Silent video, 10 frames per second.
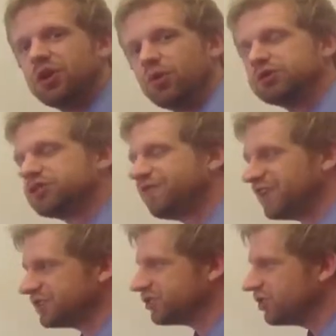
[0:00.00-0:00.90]
Once you
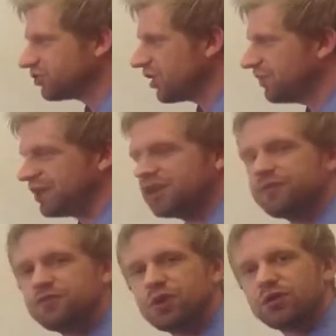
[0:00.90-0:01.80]
finish, try making
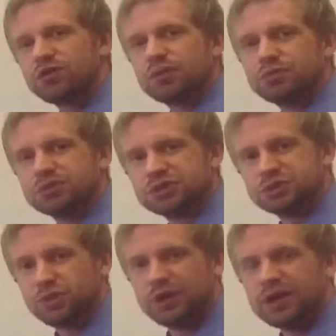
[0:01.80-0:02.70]
a few other numbers
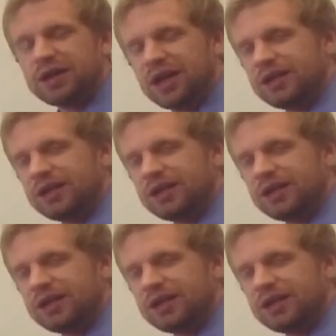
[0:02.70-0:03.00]
this way,